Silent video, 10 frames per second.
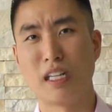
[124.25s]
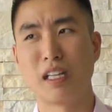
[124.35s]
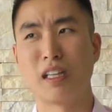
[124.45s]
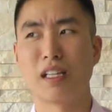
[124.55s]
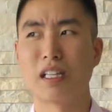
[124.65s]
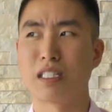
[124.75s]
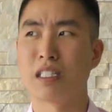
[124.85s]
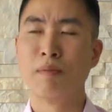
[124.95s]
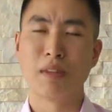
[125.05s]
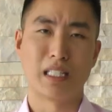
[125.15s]
And I think
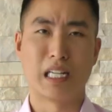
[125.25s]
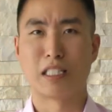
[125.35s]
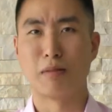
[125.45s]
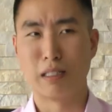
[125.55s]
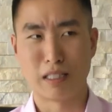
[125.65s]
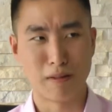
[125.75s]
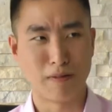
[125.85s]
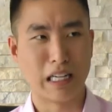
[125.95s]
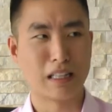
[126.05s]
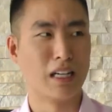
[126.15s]
that's a testament to the
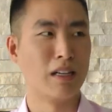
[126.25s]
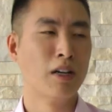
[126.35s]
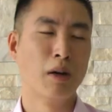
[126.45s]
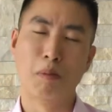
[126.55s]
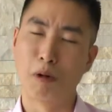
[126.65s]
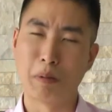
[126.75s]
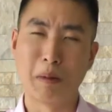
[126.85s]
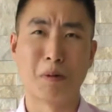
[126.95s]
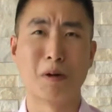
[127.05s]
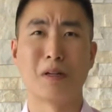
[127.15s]
fact that more
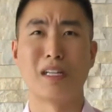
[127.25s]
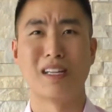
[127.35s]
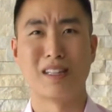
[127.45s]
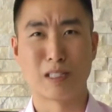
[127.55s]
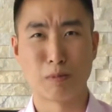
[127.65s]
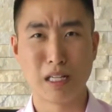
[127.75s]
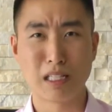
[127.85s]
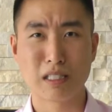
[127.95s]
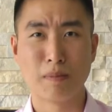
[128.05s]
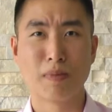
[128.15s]
people are looking at this
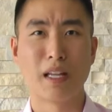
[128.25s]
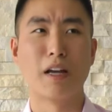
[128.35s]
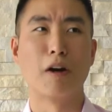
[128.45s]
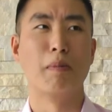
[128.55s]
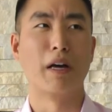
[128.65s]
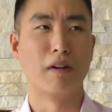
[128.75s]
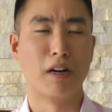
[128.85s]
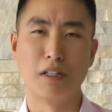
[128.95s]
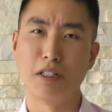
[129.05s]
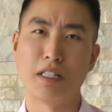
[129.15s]
space and are better
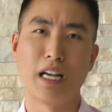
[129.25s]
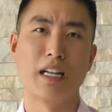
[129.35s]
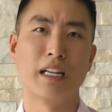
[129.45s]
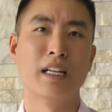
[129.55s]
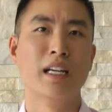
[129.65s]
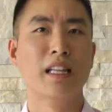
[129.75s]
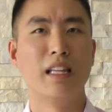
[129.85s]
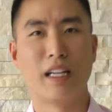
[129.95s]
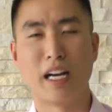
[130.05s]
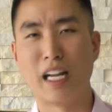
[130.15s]
understanding
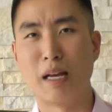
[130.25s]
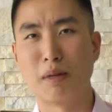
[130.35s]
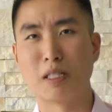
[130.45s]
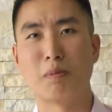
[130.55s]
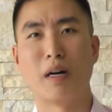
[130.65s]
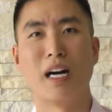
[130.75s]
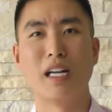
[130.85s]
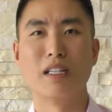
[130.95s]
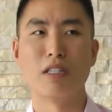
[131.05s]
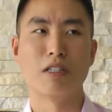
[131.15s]
the dynamics behind it.